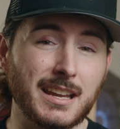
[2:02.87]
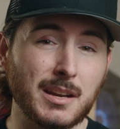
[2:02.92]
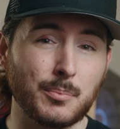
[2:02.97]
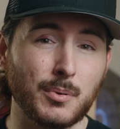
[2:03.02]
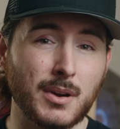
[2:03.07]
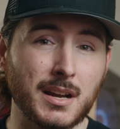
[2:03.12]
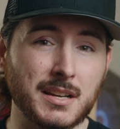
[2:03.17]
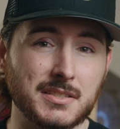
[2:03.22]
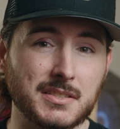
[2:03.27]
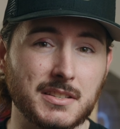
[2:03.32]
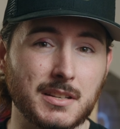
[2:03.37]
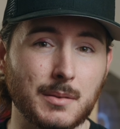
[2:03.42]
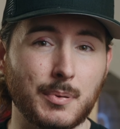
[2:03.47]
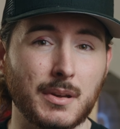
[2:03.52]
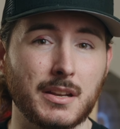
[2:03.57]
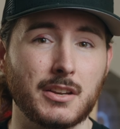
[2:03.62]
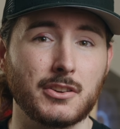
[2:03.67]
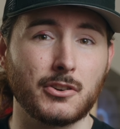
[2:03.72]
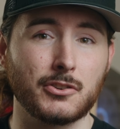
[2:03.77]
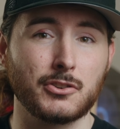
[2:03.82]
get pricey
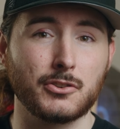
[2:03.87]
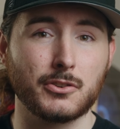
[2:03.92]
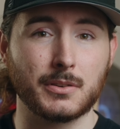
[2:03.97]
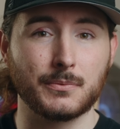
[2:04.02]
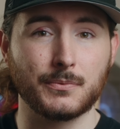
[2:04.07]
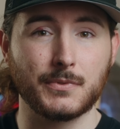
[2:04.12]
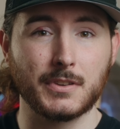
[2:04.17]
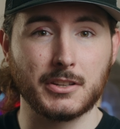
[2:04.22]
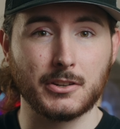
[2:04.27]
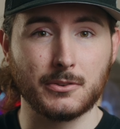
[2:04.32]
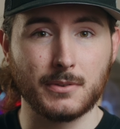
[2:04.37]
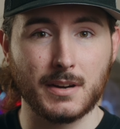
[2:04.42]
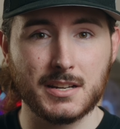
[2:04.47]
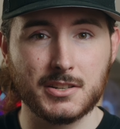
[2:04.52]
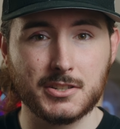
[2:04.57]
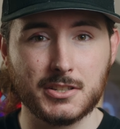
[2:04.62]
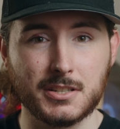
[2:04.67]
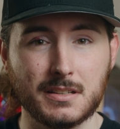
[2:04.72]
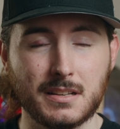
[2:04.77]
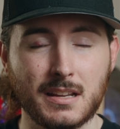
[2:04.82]
depending on your
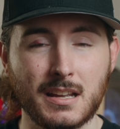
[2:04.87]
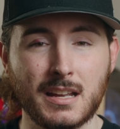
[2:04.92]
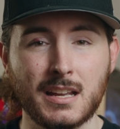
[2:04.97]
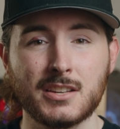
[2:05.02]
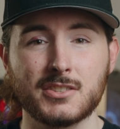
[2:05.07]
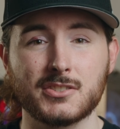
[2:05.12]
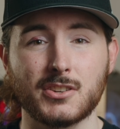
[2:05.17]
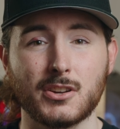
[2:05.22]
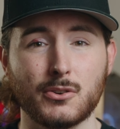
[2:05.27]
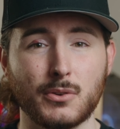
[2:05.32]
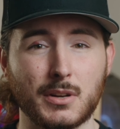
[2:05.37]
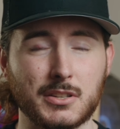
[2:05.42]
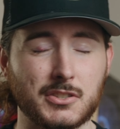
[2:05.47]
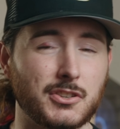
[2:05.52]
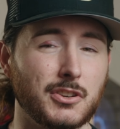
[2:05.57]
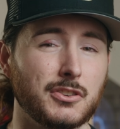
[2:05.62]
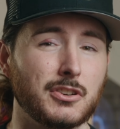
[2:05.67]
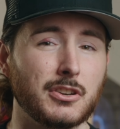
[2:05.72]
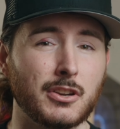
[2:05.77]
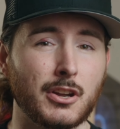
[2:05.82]
configuration, so it's
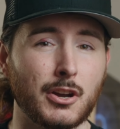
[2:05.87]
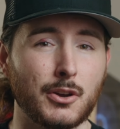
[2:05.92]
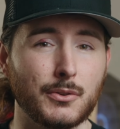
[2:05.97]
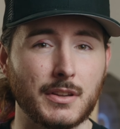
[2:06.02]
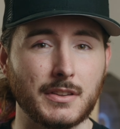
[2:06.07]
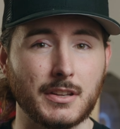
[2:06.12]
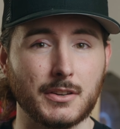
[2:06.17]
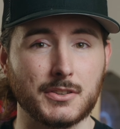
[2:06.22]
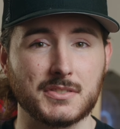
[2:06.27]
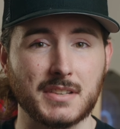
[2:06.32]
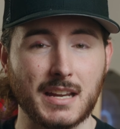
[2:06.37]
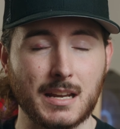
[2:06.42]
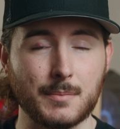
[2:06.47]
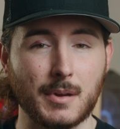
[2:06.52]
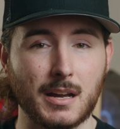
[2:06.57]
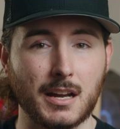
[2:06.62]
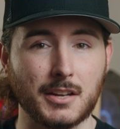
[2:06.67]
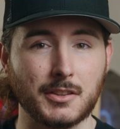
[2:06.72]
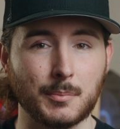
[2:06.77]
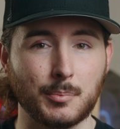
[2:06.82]
good to know that they'll stand
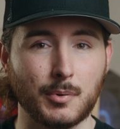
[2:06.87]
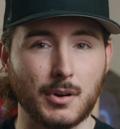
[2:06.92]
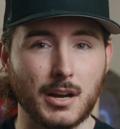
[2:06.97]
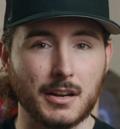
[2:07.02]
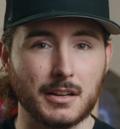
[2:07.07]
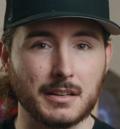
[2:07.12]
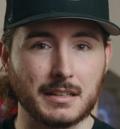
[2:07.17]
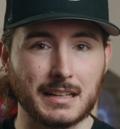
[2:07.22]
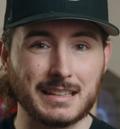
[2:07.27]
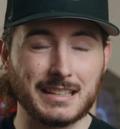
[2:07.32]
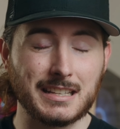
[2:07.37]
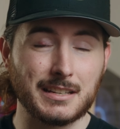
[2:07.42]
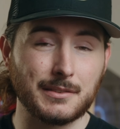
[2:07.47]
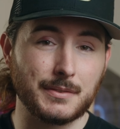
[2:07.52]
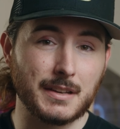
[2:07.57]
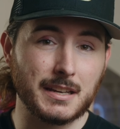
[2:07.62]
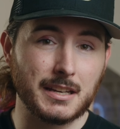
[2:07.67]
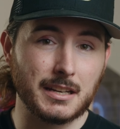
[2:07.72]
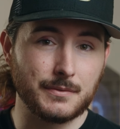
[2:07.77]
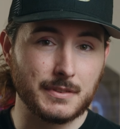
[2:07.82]
behind the product in the
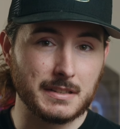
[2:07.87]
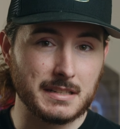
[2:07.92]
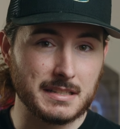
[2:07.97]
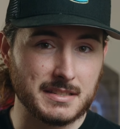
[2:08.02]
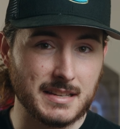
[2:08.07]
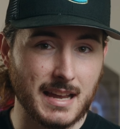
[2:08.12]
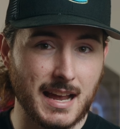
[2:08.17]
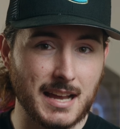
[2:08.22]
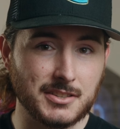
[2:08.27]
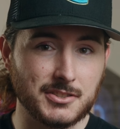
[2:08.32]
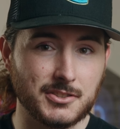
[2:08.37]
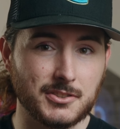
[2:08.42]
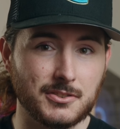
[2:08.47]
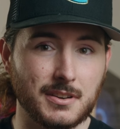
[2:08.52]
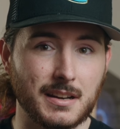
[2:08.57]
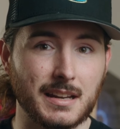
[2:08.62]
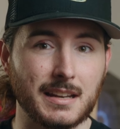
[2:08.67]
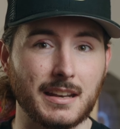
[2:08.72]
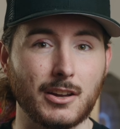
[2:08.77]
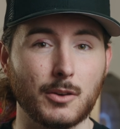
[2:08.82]
event of a disaster
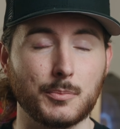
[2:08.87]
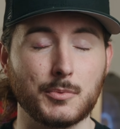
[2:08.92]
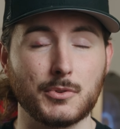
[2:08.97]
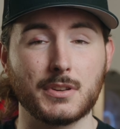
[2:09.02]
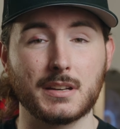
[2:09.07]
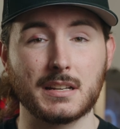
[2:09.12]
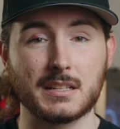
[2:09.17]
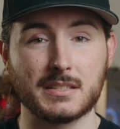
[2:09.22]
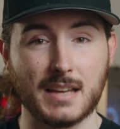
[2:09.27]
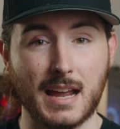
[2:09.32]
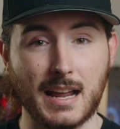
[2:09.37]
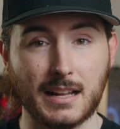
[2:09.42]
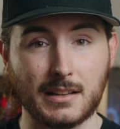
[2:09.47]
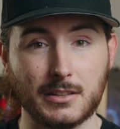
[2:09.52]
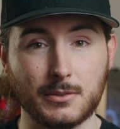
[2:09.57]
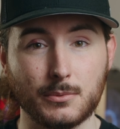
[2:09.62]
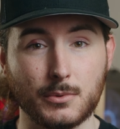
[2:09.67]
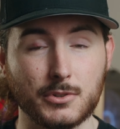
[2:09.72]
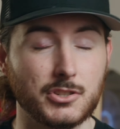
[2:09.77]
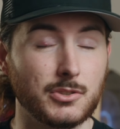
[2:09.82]
and help you get exactly
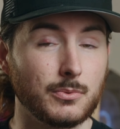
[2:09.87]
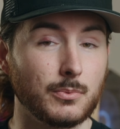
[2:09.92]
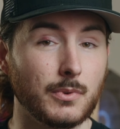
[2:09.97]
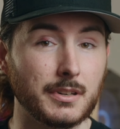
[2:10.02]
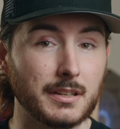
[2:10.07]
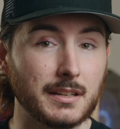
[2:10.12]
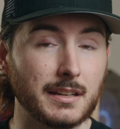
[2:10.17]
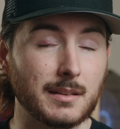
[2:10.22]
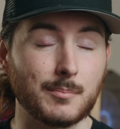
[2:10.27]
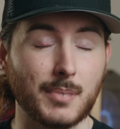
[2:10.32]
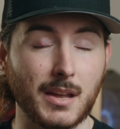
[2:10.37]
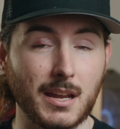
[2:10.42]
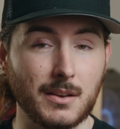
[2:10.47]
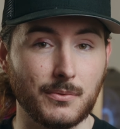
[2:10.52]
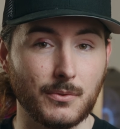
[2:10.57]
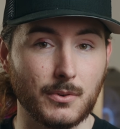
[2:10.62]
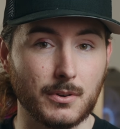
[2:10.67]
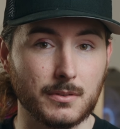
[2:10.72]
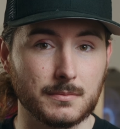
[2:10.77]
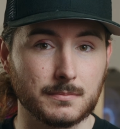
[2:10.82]
what you wanted and paid
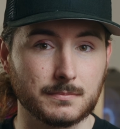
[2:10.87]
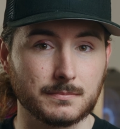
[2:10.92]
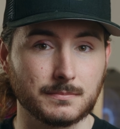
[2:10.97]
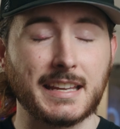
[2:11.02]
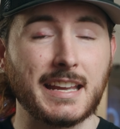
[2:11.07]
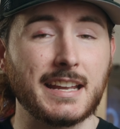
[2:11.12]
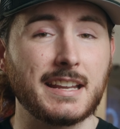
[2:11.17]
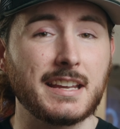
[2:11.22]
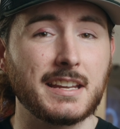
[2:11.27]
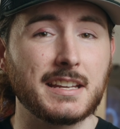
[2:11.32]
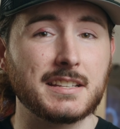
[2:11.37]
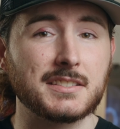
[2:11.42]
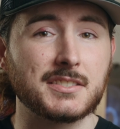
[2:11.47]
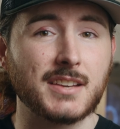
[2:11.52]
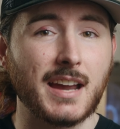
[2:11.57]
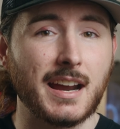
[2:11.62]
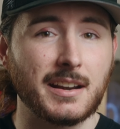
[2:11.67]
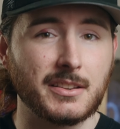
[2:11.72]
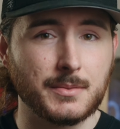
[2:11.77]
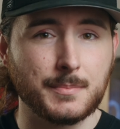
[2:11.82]
for. Getting
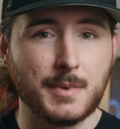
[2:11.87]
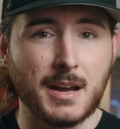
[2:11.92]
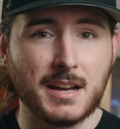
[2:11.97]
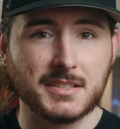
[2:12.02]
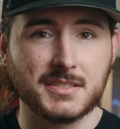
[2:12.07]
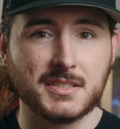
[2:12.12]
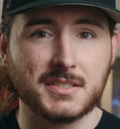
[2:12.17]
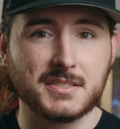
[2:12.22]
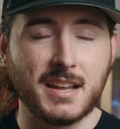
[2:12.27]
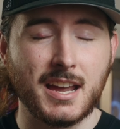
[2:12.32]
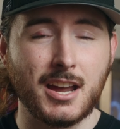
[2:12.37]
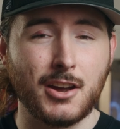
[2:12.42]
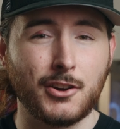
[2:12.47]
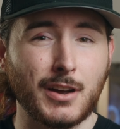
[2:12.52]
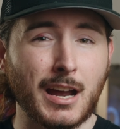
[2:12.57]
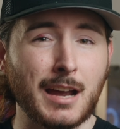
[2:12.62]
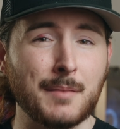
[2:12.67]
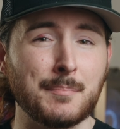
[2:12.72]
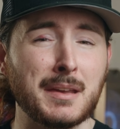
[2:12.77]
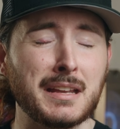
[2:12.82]
inside of the boxes now,
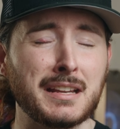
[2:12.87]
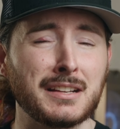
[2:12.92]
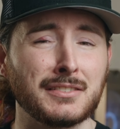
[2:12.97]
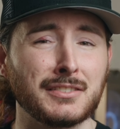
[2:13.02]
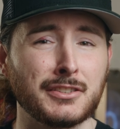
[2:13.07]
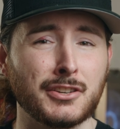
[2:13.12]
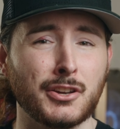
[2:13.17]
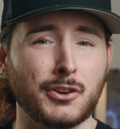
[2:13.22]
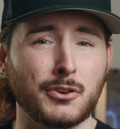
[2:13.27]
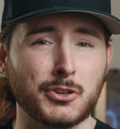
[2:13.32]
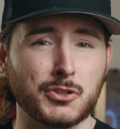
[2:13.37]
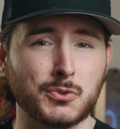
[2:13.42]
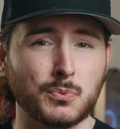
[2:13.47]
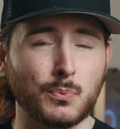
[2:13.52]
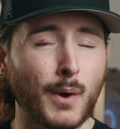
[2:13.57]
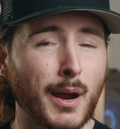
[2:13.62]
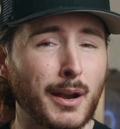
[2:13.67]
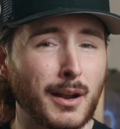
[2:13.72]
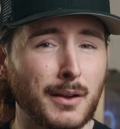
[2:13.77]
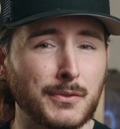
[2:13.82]
I immediately noticed
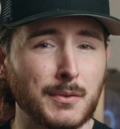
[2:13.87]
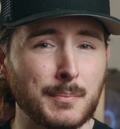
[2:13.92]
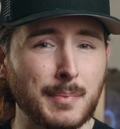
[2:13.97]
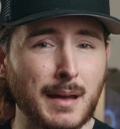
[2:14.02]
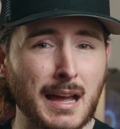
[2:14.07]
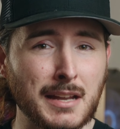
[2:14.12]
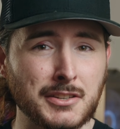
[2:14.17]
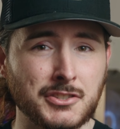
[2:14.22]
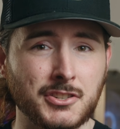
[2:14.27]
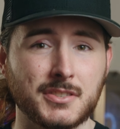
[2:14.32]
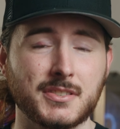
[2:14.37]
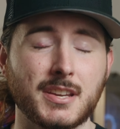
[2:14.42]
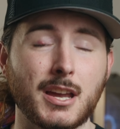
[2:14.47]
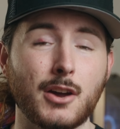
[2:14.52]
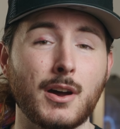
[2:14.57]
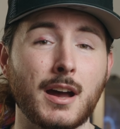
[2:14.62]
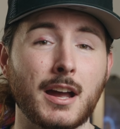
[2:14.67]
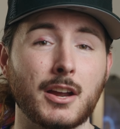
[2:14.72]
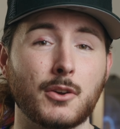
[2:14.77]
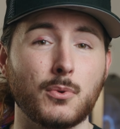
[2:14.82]
right off the bat just how
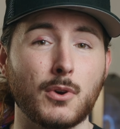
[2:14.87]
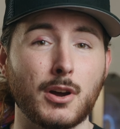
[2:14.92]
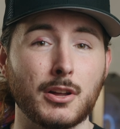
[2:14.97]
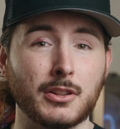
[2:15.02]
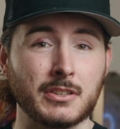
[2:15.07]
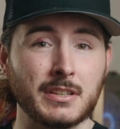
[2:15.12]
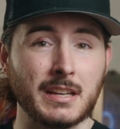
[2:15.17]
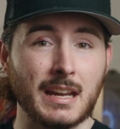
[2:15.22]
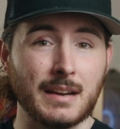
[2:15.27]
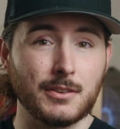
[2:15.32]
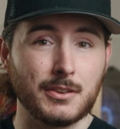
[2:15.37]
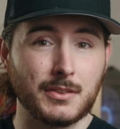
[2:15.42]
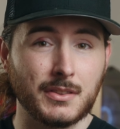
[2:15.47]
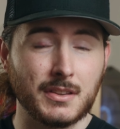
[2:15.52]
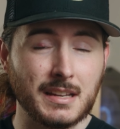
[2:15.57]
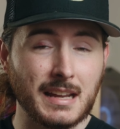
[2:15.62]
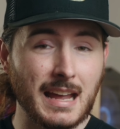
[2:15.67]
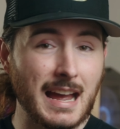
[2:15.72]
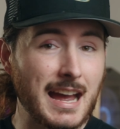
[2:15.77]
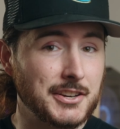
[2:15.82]
high quality
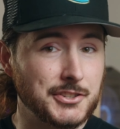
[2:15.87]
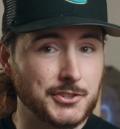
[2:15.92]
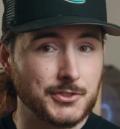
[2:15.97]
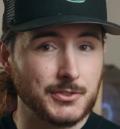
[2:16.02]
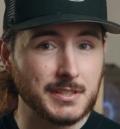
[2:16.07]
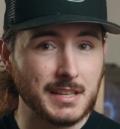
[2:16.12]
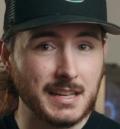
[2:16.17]
everything actually